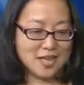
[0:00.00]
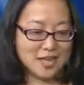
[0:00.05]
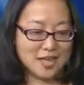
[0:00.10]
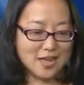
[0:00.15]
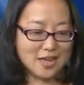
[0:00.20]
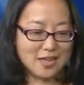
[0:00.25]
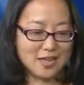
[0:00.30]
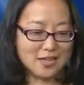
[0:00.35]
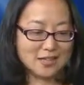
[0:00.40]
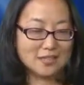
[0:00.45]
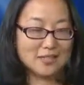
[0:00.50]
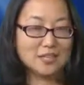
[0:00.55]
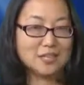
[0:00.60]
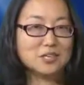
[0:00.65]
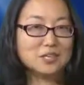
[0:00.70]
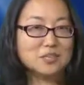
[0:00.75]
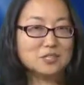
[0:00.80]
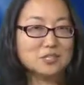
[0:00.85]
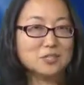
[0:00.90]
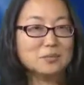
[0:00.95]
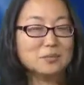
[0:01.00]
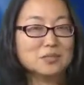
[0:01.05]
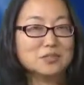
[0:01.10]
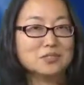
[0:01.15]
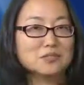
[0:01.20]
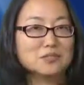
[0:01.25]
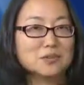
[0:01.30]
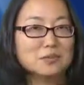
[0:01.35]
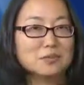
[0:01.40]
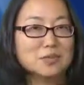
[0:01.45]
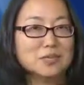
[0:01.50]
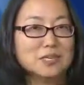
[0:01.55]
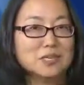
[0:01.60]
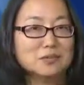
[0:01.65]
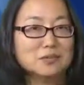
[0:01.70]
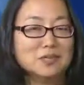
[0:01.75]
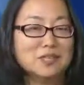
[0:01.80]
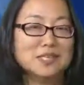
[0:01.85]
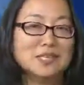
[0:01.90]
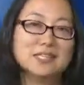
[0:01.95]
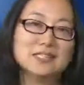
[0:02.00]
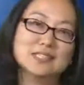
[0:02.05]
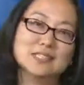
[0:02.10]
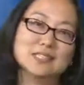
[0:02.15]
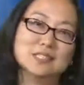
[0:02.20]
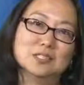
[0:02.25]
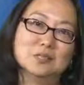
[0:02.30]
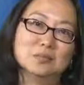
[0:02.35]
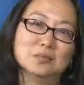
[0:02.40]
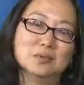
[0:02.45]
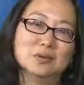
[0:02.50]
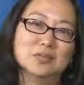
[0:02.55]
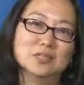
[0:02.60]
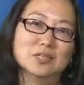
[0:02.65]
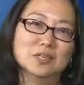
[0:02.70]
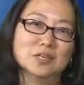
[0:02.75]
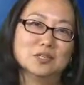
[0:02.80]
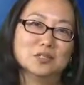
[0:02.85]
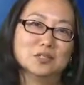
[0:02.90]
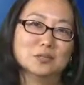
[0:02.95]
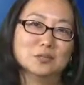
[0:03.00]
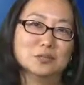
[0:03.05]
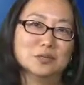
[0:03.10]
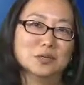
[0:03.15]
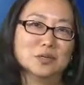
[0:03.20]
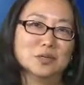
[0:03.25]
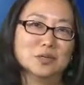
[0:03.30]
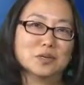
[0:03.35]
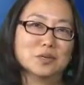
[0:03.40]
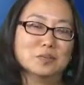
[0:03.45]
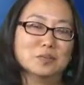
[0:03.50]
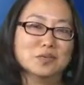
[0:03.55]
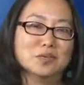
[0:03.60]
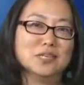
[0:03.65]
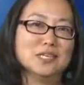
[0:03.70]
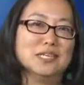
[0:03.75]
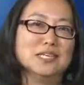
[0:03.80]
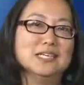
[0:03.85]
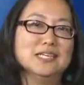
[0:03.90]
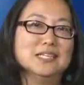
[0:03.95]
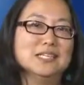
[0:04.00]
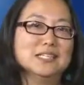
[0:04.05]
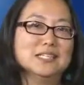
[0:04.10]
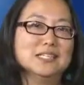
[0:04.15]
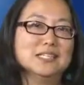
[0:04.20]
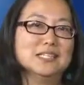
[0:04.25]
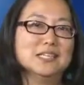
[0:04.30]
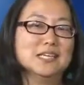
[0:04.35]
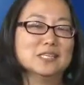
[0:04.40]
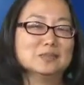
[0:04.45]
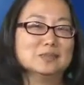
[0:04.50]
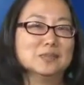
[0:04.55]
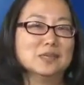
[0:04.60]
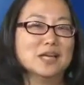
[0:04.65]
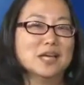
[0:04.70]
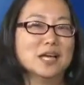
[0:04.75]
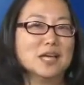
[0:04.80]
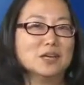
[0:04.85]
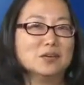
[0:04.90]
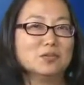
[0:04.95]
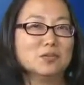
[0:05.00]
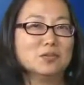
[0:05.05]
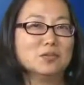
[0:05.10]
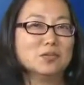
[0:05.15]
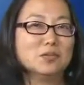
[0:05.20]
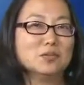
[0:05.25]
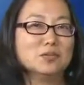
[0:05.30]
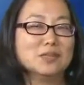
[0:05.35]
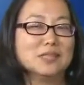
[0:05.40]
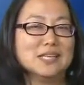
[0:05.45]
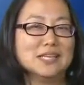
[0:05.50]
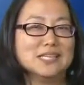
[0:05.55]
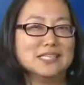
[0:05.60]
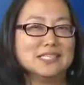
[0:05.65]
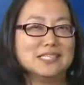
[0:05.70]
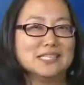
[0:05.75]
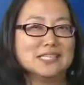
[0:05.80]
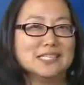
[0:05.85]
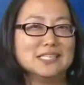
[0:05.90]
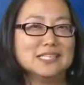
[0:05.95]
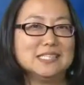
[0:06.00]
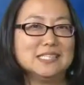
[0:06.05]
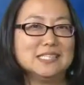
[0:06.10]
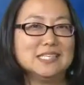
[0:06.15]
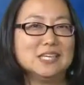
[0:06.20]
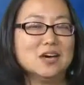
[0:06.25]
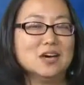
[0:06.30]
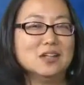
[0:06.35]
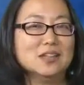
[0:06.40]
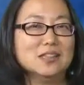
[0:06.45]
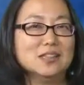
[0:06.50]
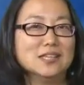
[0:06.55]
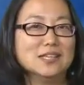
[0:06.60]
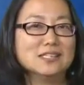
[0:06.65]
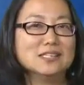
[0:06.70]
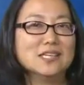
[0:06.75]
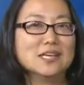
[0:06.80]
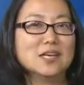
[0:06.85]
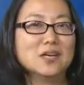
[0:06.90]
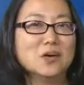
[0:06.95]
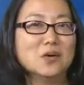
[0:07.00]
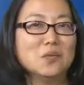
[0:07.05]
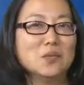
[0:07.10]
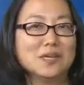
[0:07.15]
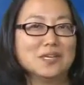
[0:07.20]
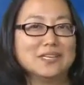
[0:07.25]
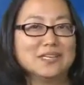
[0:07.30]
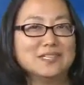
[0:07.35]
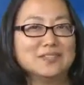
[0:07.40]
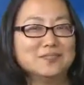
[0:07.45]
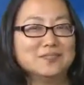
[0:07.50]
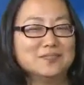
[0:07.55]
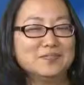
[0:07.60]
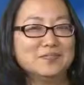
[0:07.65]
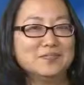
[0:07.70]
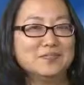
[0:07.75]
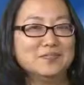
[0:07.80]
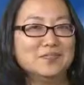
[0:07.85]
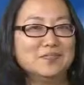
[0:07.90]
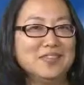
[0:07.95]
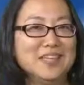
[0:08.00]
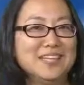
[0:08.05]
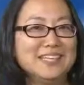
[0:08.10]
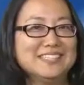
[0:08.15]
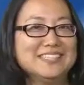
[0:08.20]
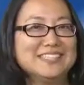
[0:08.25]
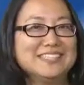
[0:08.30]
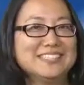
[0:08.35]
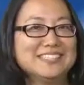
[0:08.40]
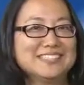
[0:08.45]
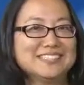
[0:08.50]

And thank you so much for being with us and supporting the entrepreneur community. This has been High Growth with HTDC on ThinkTech Hawaii. Thanks.